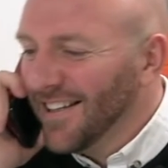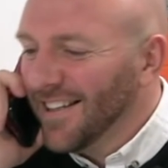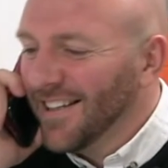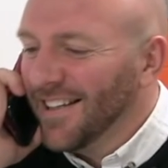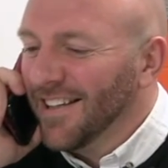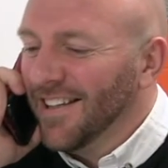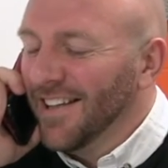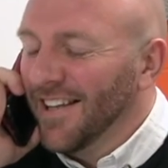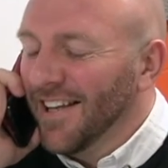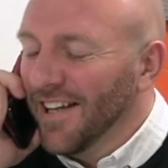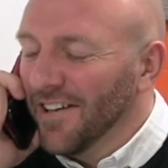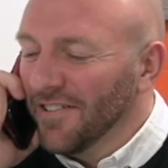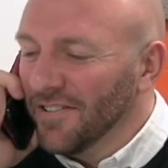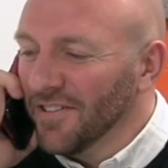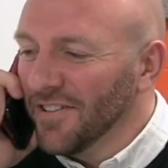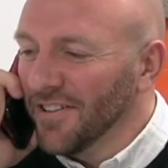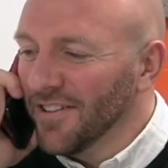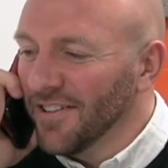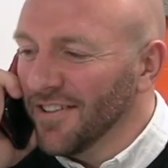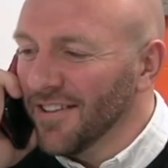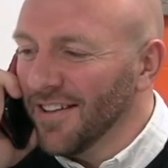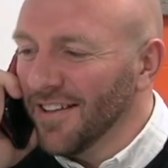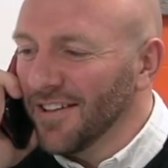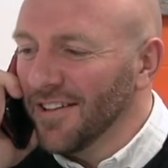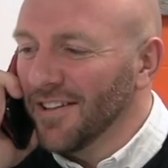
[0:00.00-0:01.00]
Yeah, I'm
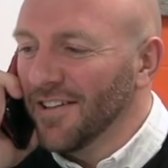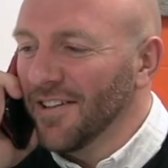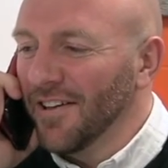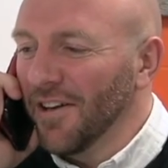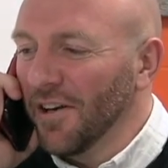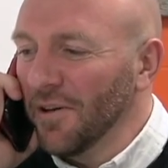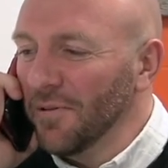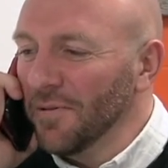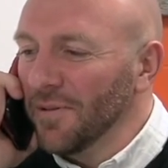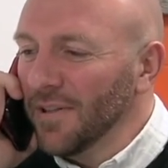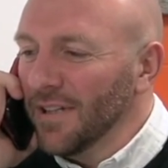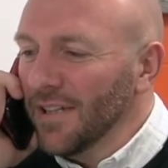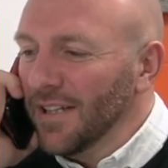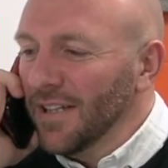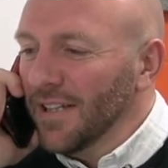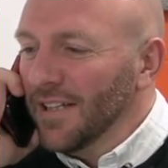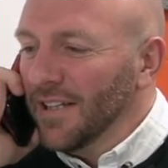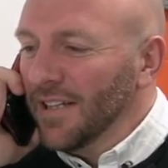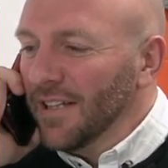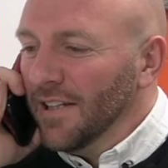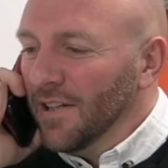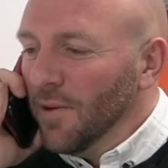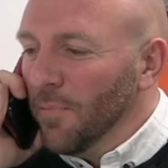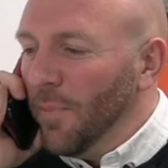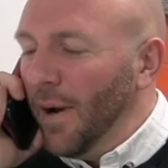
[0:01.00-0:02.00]
good, thank you.
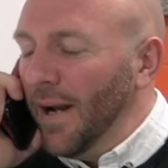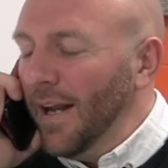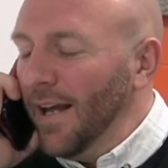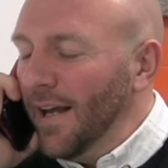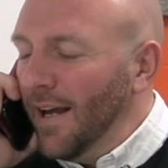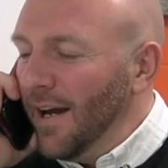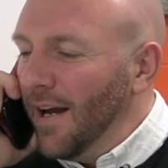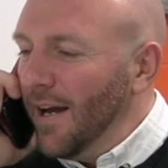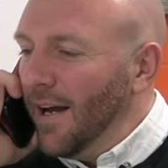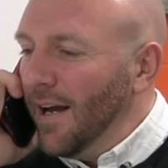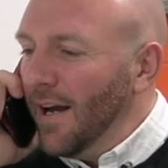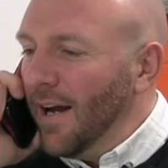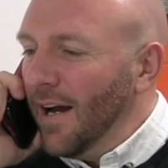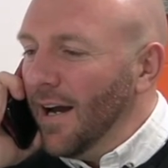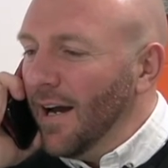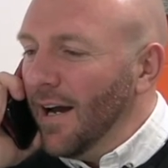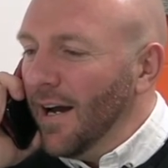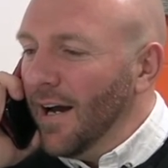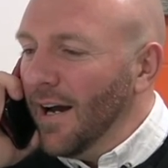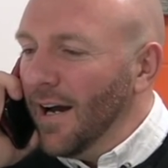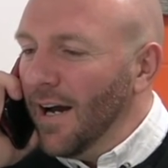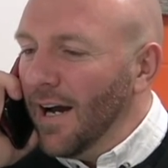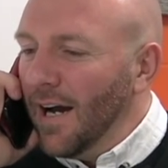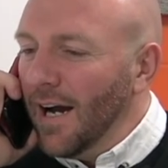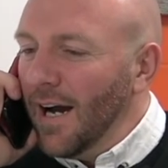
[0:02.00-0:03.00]
Paddy,
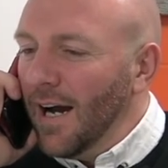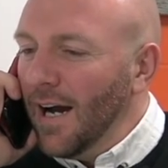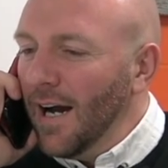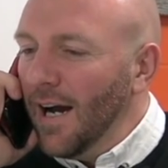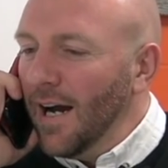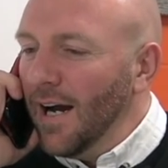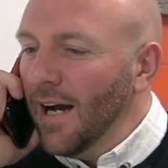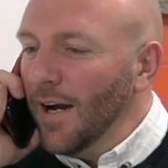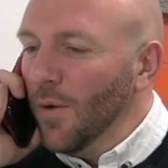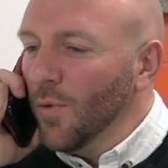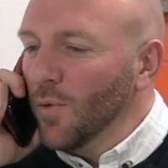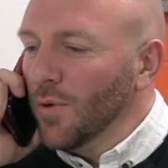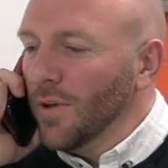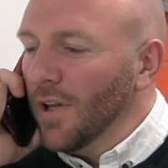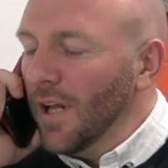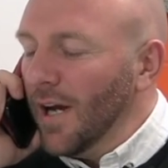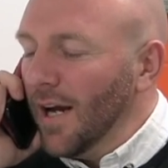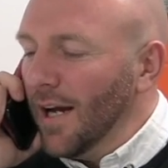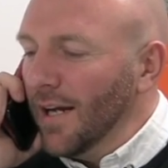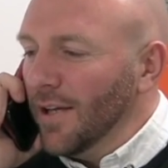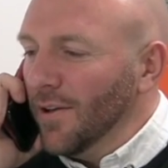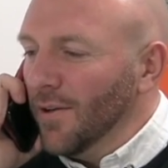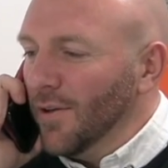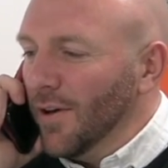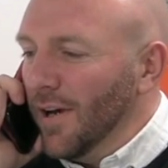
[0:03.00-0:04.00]
I would
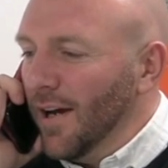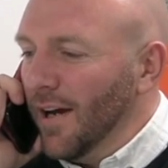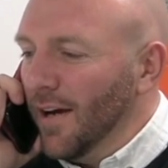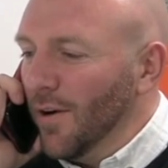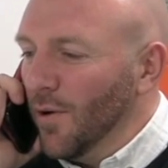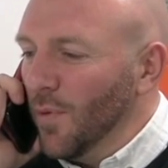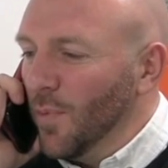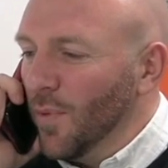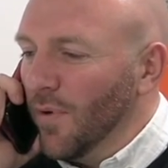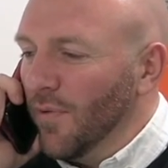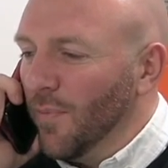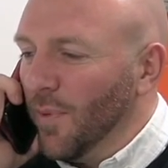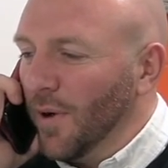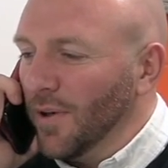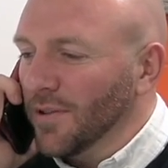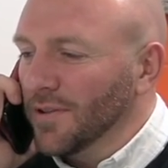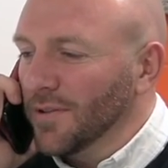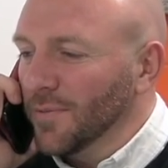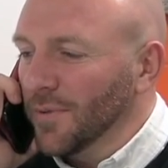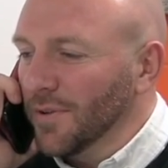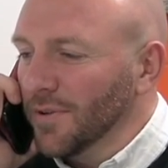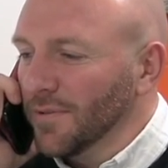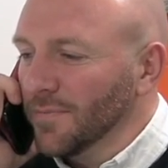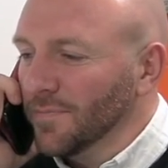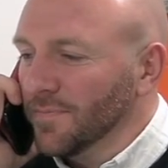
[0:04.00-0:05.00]
like your help if
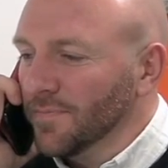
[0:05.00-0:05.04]
possible.